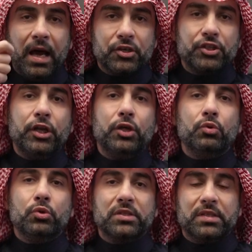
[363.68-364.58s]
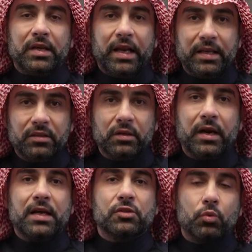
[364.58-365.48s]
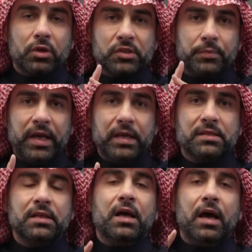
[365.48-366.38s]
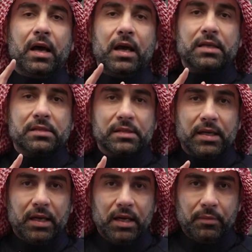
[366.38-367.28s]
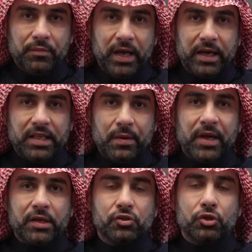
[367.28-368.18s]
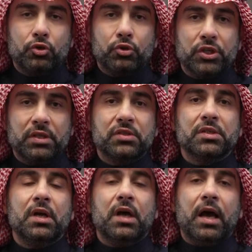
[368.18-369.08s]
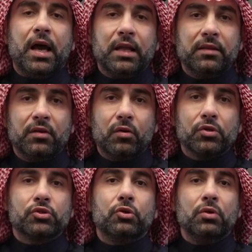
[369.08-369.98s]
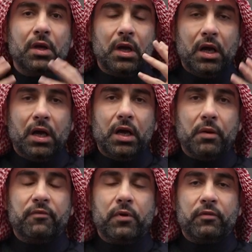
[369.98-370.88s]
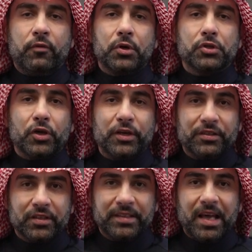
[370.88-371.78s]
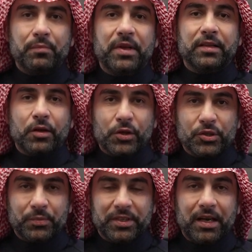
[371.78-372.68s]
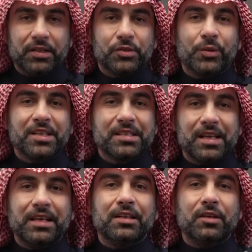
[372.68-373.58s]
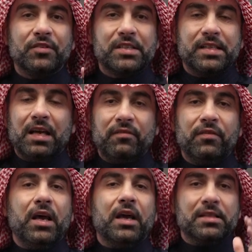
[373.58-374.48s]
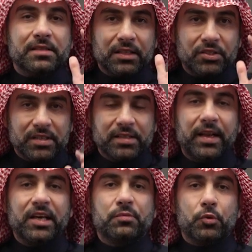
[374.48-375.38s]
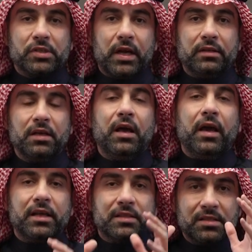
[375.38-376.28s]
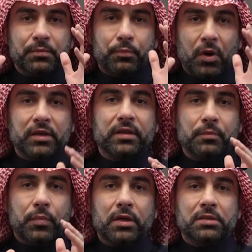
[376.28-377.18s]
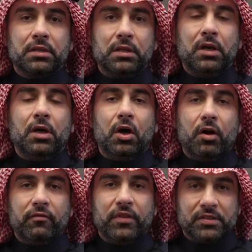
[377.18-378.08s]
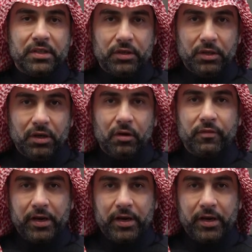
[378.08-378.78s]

actually used later as workspace, as academic institutions, and also focus on entertainment and hospitality. So the site in of itself is not just an Expo site, it's part and parcel of the city of